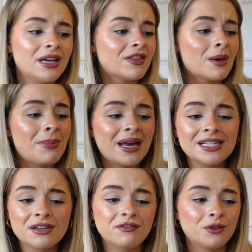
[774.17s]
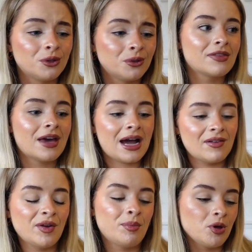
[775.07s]
If their bellies are full, they're
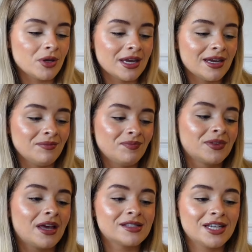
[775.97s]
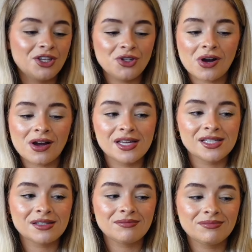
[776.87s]
having a boogie, they're seeing you
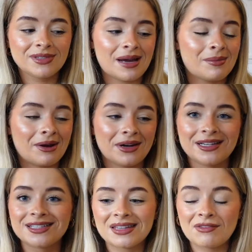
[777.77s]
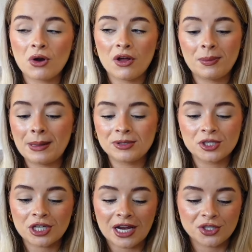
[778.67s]
guys get married, they've got other people
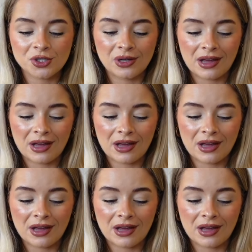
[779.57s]
to chat to.